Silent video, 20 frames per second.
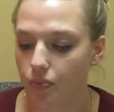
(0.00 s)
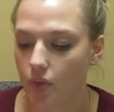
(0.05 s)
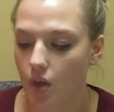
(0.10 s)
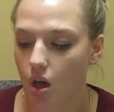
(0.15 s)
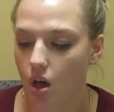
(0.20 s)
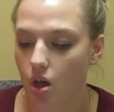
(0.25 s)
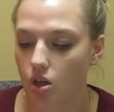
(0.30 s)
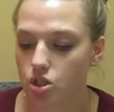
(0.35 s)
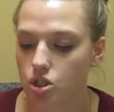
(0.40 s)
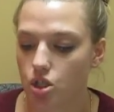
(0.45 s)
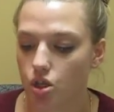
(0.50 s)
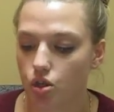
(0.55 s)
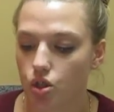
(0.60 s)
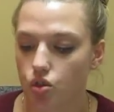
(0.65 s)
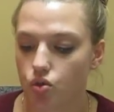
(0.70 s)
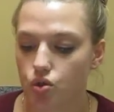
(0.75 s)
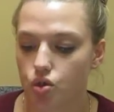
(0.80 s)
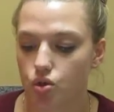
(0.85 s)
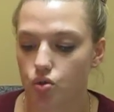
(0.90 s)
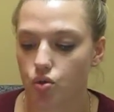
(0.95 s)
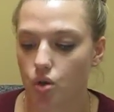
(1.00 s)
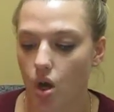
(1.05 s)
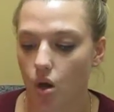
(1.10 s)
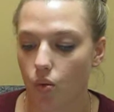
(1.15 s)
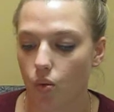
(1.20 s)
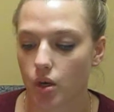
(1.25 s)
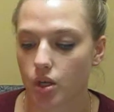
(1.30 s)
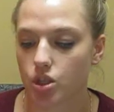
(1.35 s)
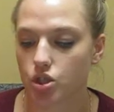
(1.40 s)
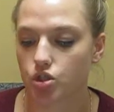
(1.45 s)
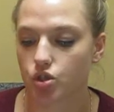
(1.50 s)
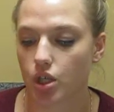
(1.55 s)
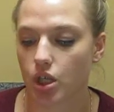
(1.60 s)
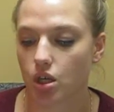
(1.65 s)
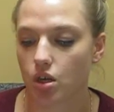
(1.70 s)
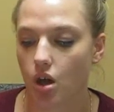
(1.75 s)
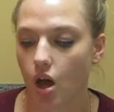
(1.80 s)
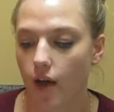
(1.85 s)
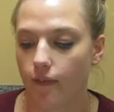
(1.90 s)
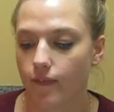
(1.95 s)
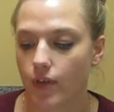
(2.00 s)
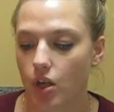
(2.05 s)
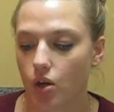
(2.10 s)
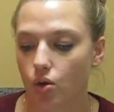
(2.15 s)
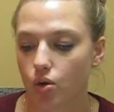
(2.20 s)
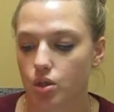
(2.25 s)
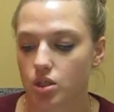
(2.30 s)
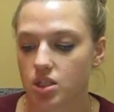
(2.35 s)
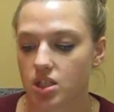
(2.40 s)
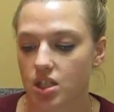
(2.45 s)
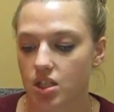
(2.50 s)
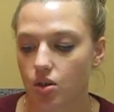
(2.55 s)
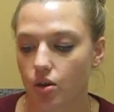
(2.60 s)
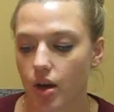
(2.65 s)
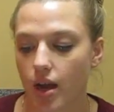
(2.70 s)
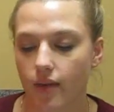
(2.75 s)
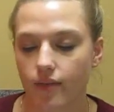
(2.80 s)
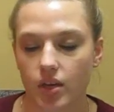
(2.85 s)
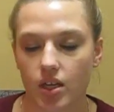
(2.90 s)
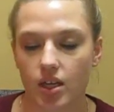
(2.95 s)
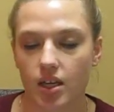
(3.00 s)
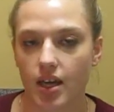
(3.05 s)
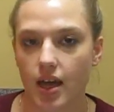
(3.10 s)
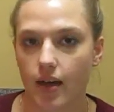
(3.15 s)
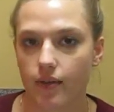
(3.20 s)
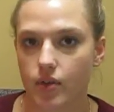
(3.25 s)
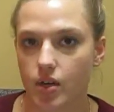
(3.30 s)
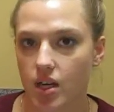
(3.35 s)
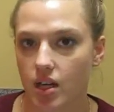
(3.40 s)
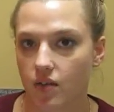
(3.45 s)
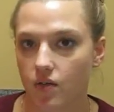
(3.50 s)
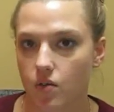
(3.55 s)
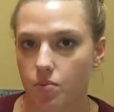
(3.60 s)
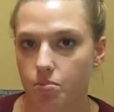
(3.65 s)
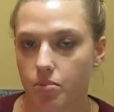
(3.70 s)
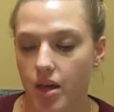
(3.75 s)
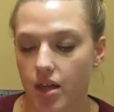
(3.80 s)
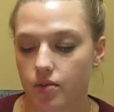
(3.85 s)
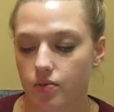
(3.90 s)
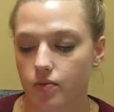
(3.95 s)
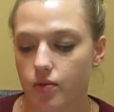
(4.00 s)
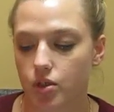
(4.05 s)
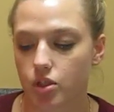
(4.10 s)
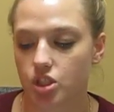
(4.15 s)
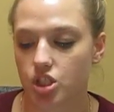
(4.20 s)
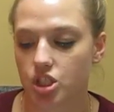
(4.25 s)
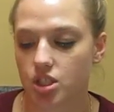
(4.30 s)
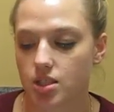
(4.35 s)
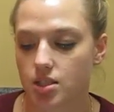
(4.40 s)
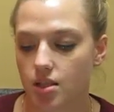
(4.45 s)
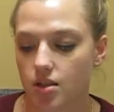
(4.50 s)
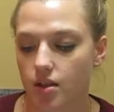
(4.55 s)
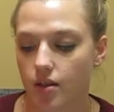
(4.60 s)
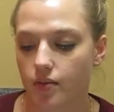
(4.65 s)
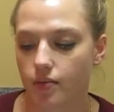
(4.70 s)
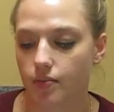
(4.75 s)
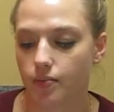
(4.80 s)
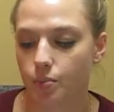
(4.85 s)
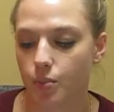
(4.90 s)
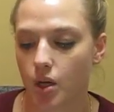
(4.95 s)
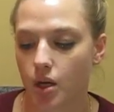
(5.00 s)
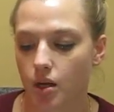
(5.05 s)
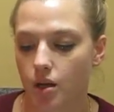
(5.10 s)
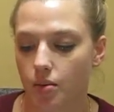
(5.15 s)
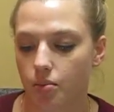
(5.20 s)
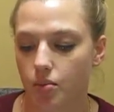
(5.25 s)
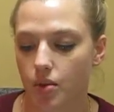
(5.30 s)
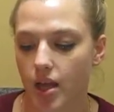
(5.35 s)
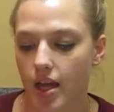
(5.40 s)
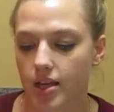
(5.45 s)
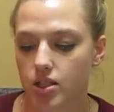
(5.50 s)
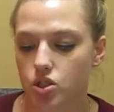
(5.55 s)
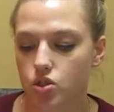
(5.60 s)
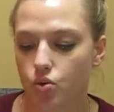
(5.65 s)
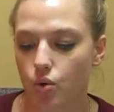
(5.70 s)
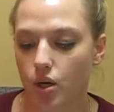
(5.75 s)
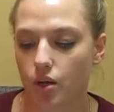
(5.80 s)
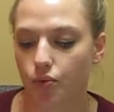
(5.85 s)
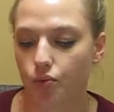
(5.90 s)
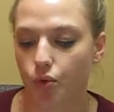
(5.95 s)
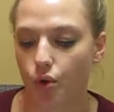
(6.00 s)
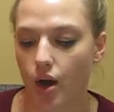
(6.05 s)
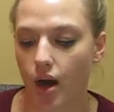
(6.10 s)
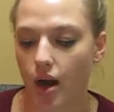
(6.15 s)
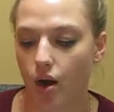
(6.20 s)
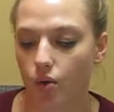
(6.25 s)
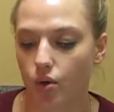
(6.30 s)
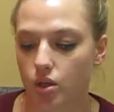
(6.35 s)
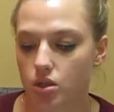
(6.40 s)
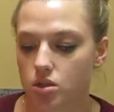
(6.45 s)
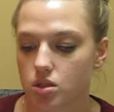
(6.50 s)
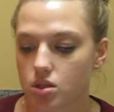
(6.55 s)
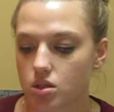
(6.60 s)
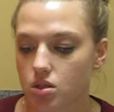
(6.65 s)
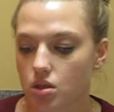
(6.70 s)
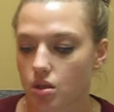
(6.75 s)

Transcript: Also, you do not want to drink coffee or tea or have any caffeinated beverages in the last 24 hours.